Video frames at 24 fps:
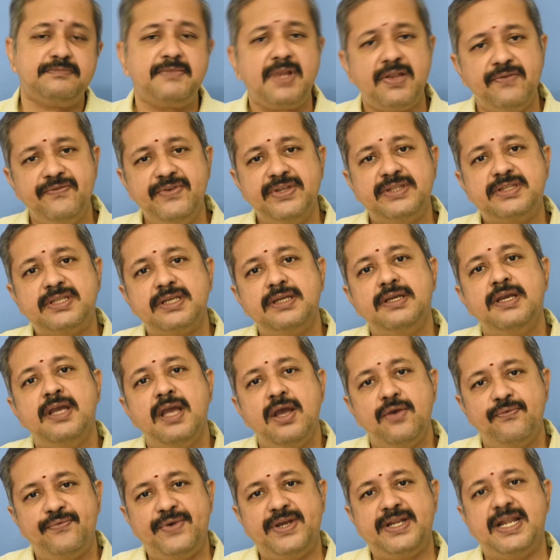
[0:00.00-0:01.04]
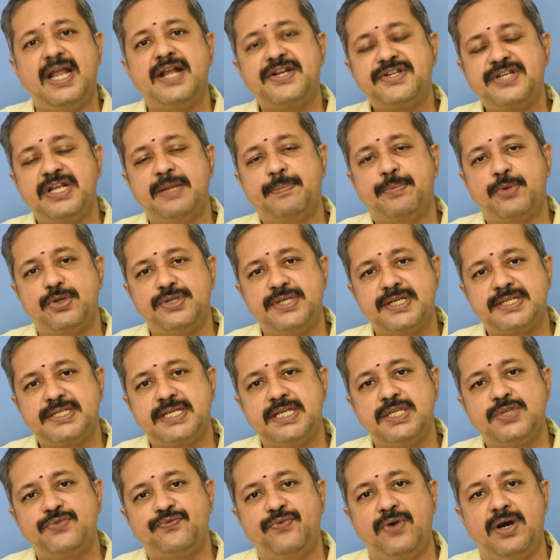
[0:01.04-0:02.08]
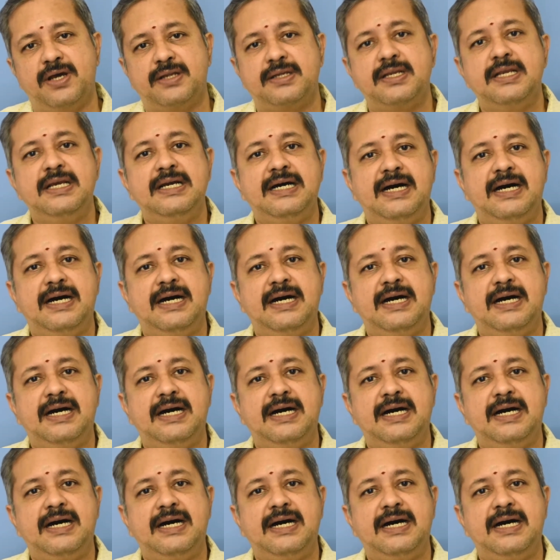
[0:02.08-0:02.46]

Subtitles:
with financial projections for